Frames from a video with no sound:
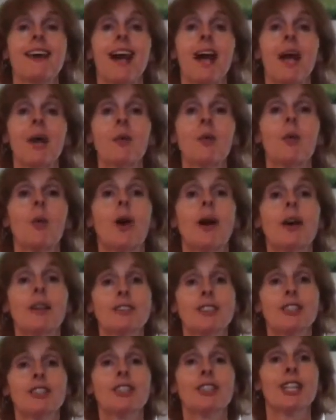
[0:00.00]
I
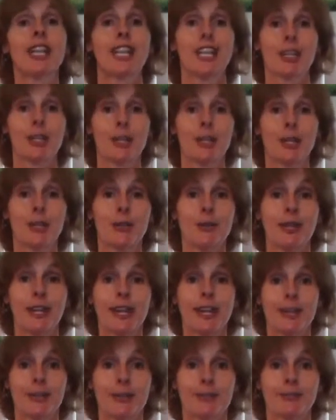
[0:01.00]
want to let it go
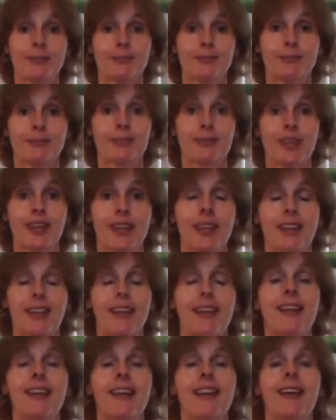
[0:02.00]
now.
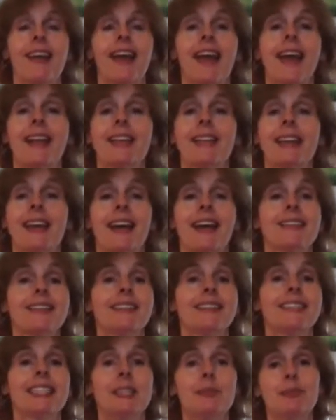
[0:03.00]
And I
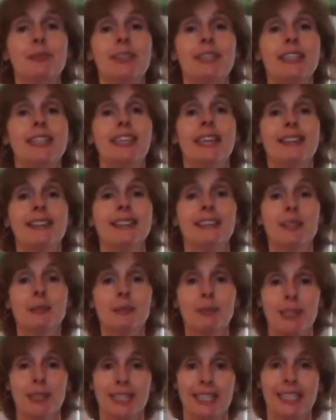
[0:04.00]
deeply and
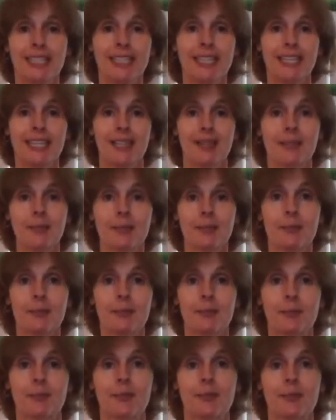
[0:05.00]
completely
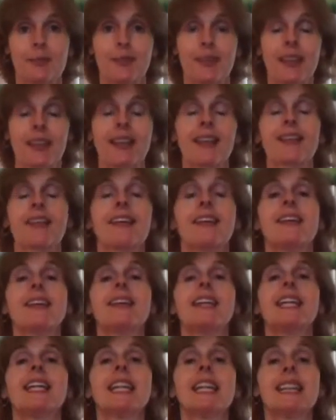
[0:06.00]

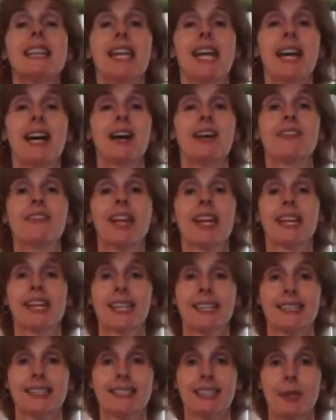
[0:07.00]
love and
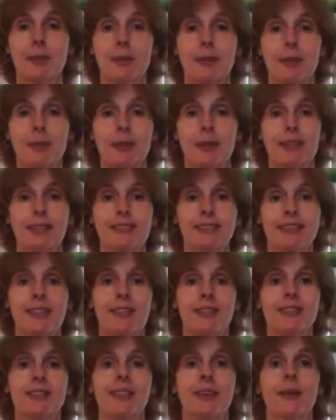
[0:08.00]
accept
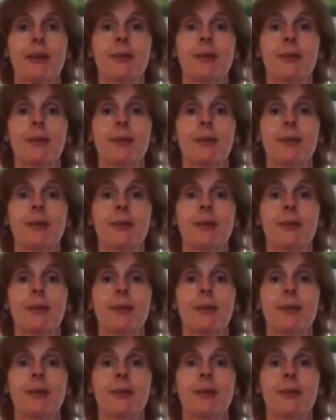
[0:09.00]
myself.